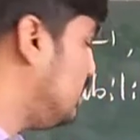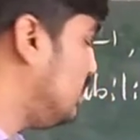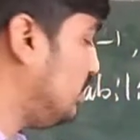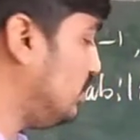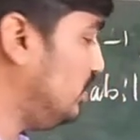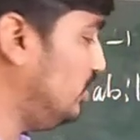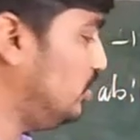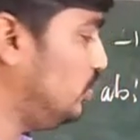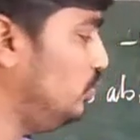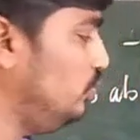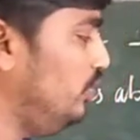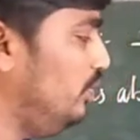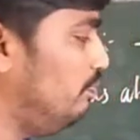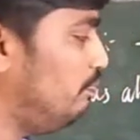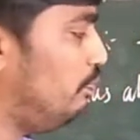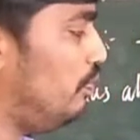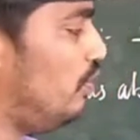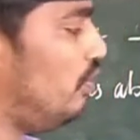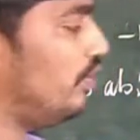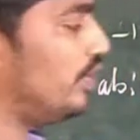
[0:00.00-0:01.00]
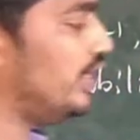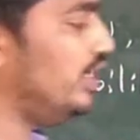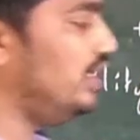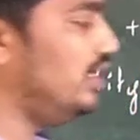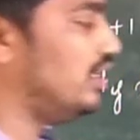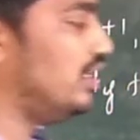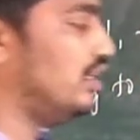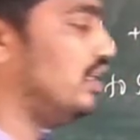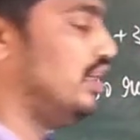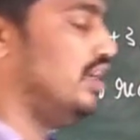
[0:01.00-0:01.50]
are the two important
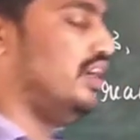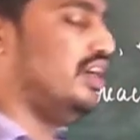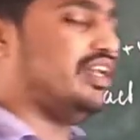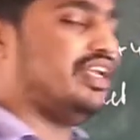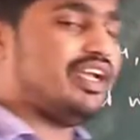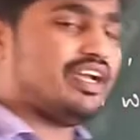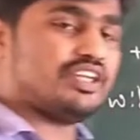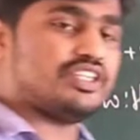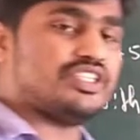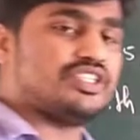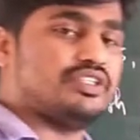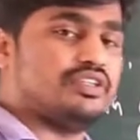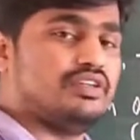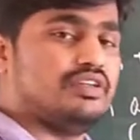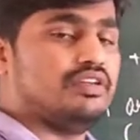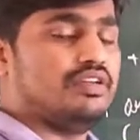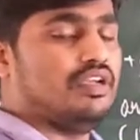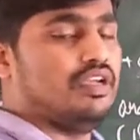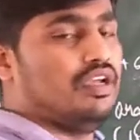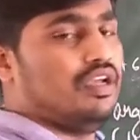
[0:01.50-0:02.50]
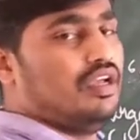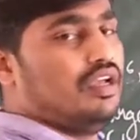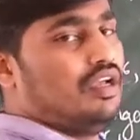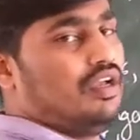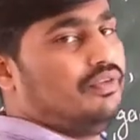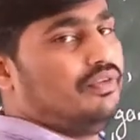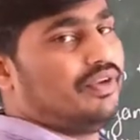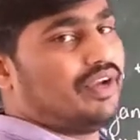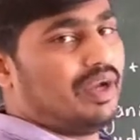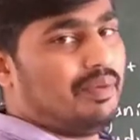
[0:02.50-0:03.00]
reactions
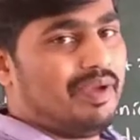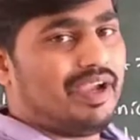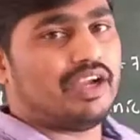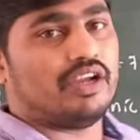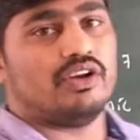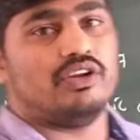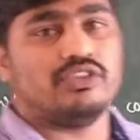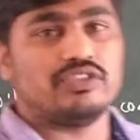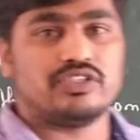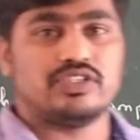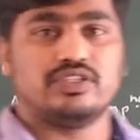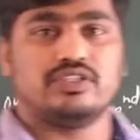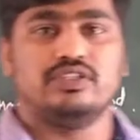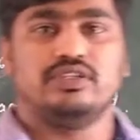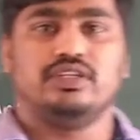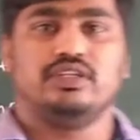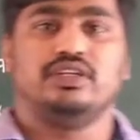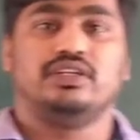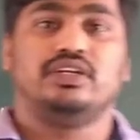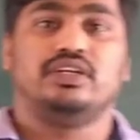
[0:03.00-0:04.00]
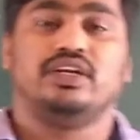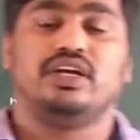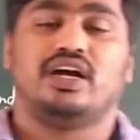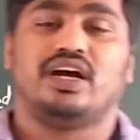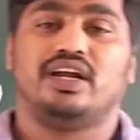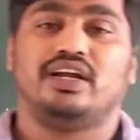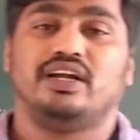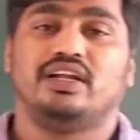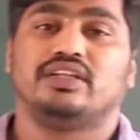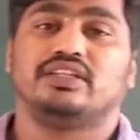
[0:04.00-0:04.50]
we come across
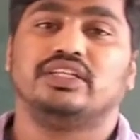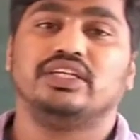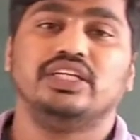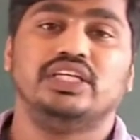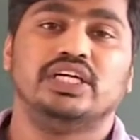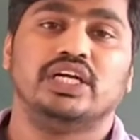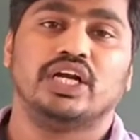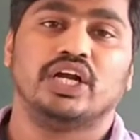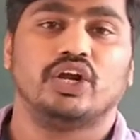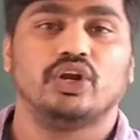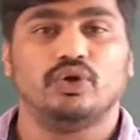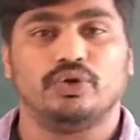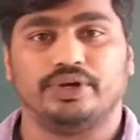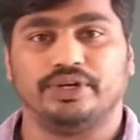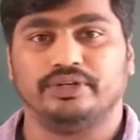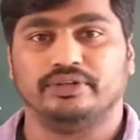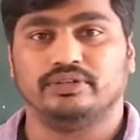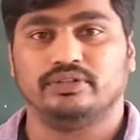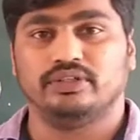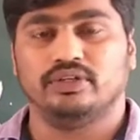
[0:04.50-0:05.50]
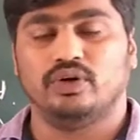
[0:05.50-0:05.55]
under the chlorine.